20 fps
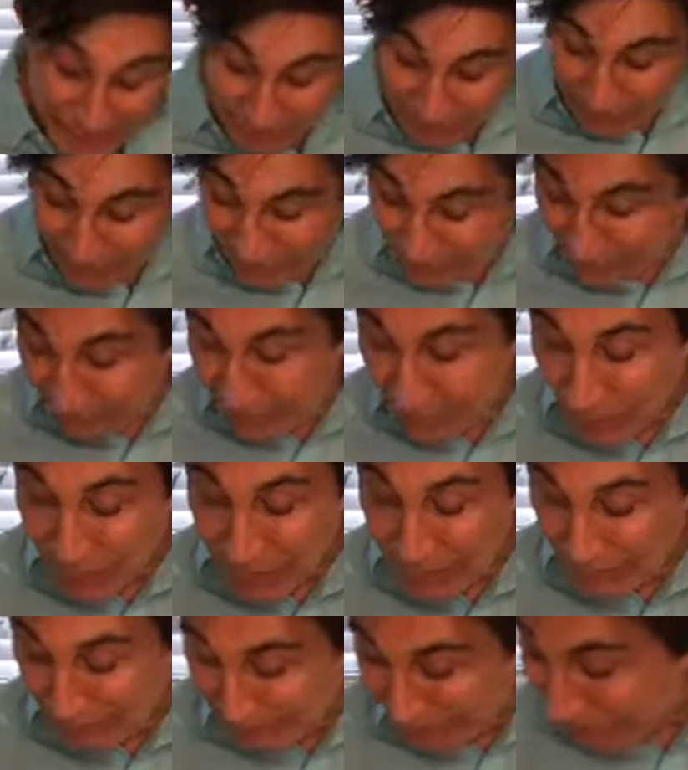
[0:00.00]
Well, anyway,
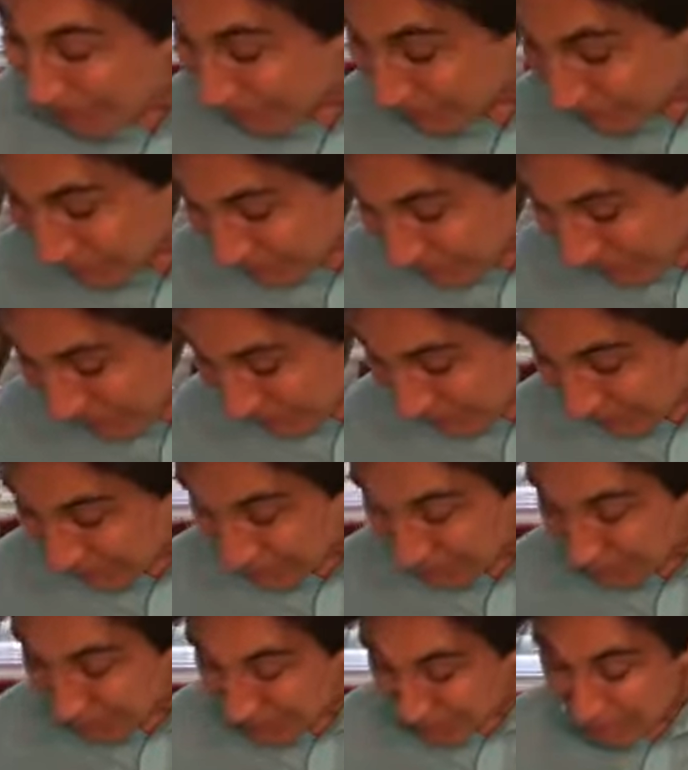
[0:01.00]
want to be
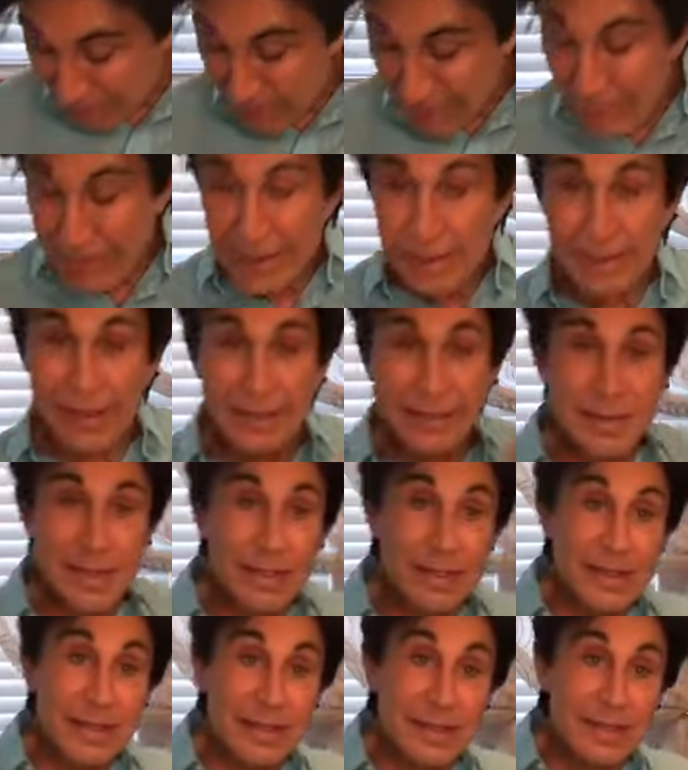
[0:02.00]
entertained a little bit?
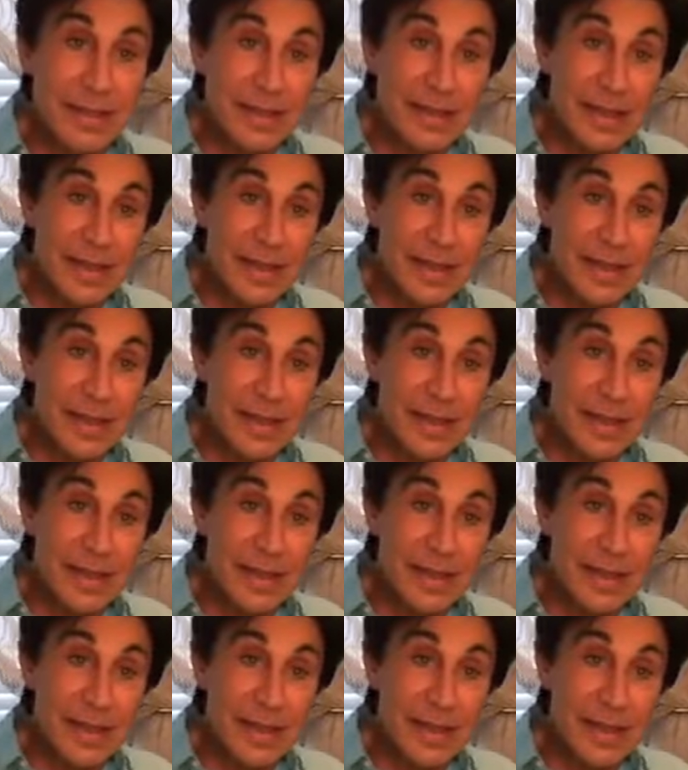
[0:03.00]
That's on this